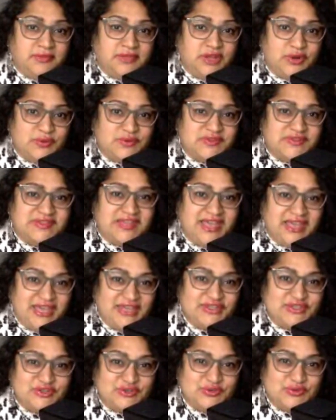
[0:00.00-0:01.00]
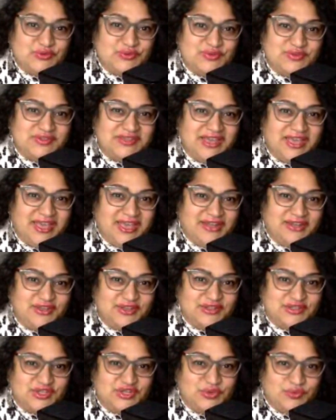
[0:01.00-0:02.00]
stay tuned and
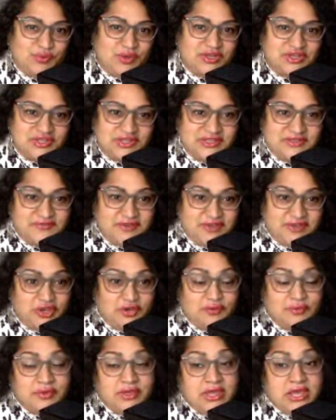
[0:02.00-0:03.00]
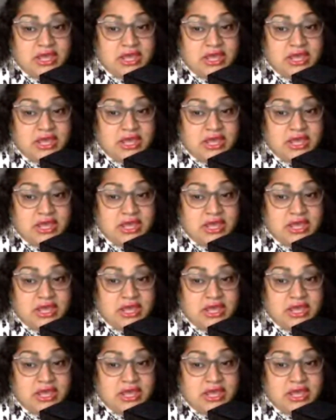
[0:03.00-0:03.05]
continue watching this video.